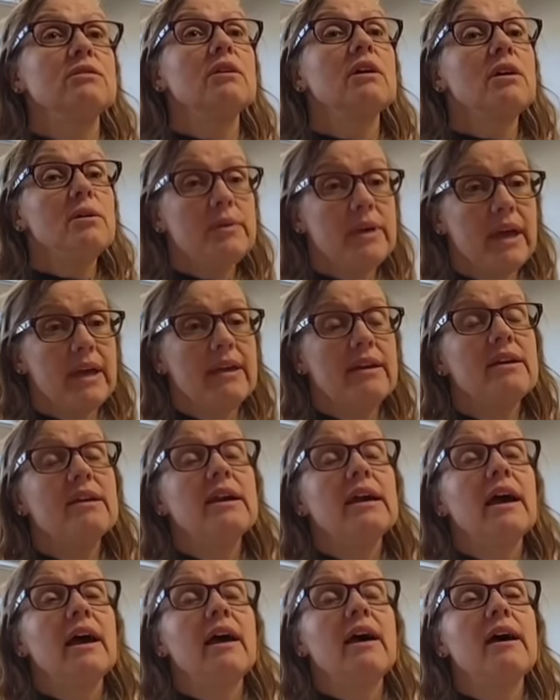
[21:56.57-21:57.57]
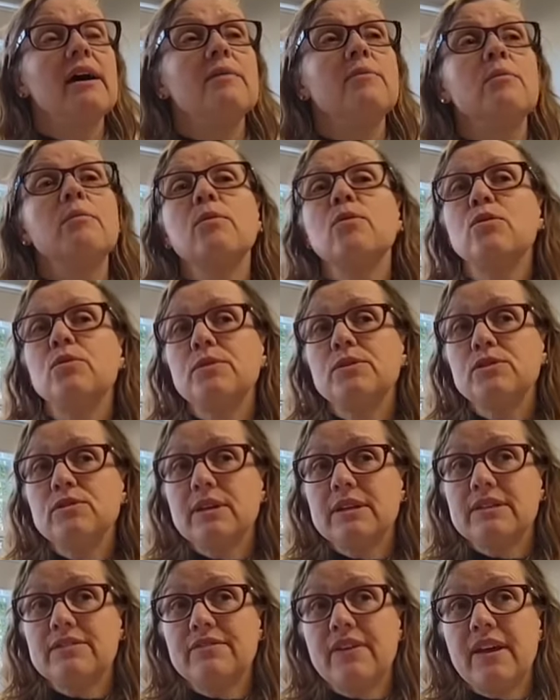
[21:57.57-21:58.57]
Okay. Um, who would you
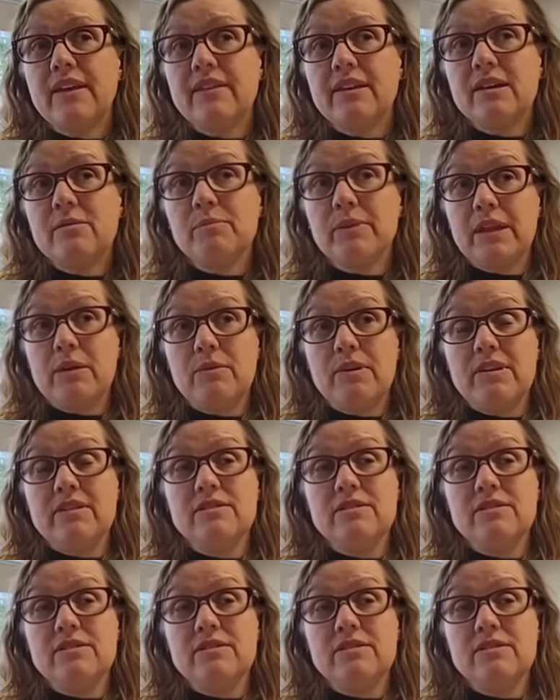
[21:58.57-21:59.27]
like to file the complaint with?